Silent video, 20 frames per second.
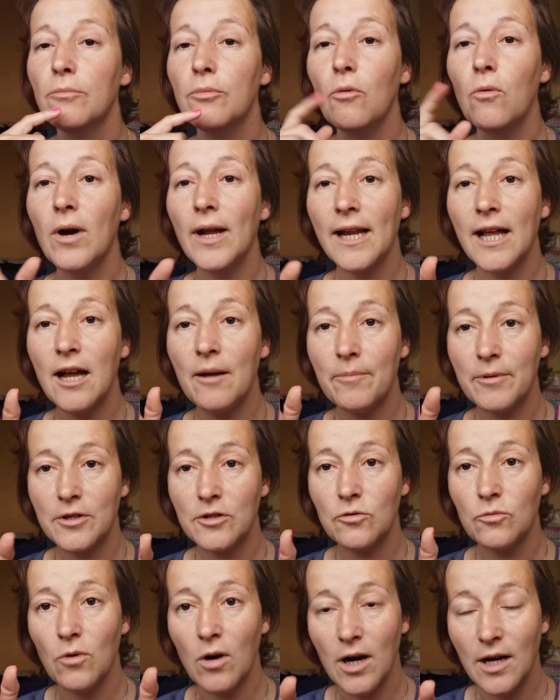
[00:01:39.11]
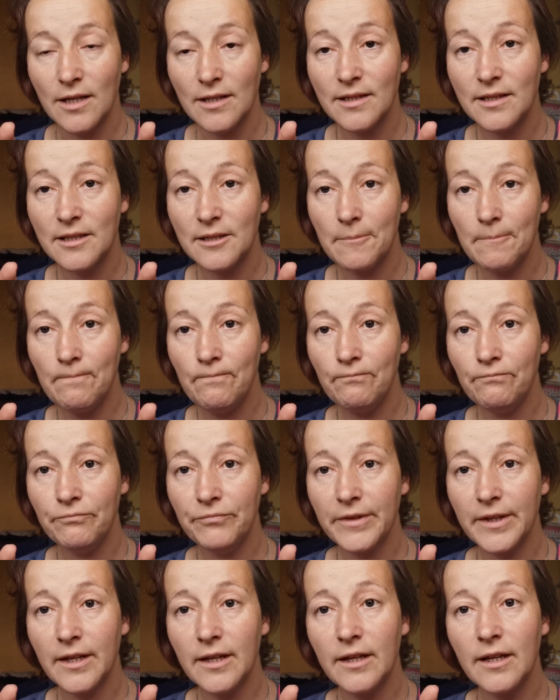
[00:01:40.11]
But what happened was
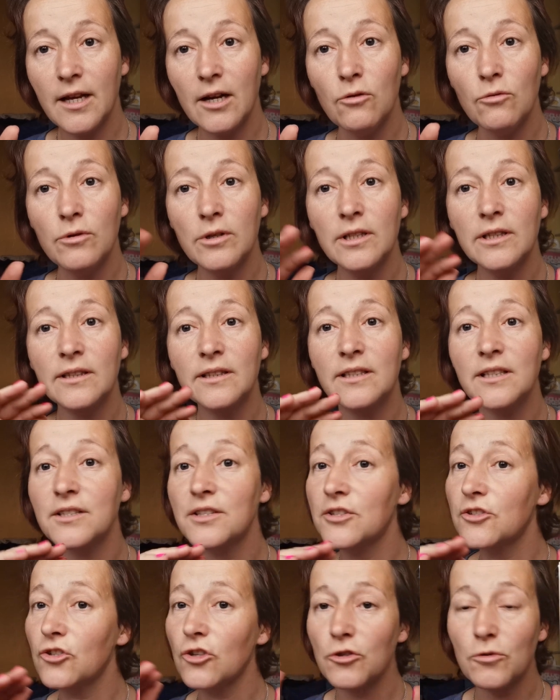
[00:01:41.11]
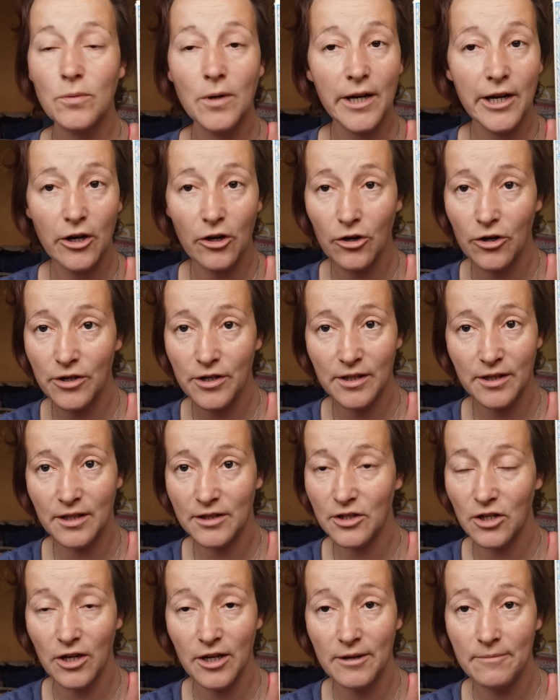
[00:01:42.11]
now this is just what I heard at
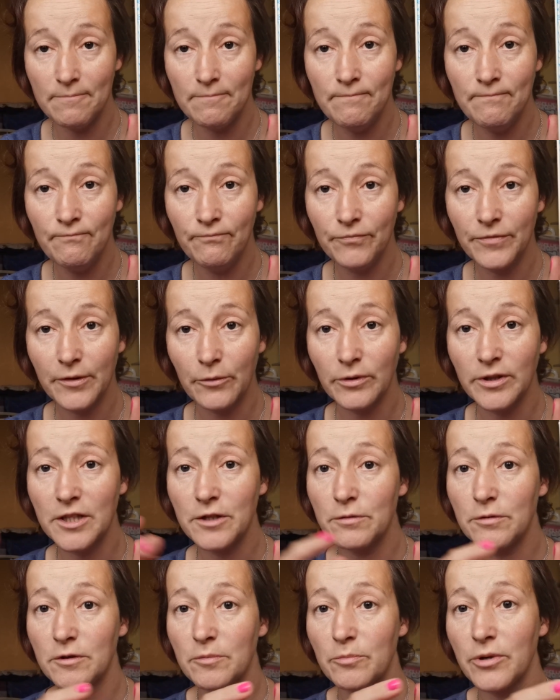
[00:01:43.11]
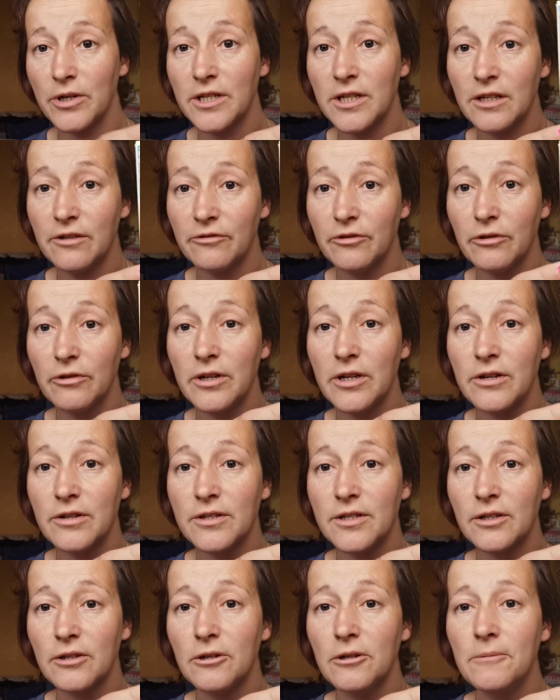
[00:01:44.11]
the time when this was printed a few
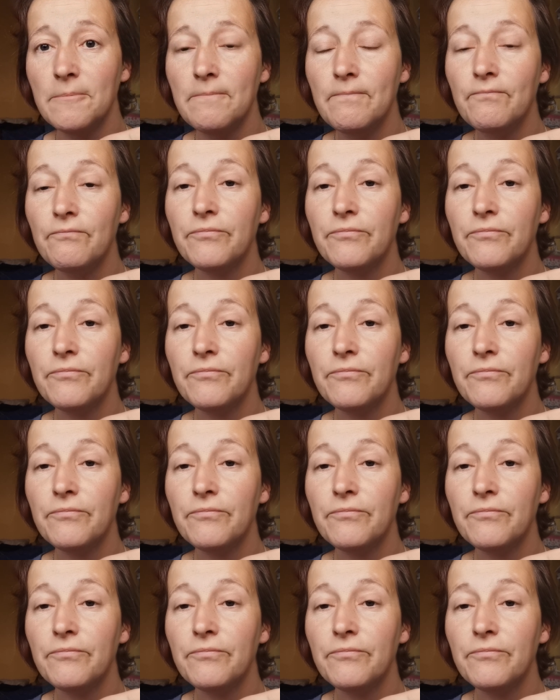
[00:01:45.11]
years ago.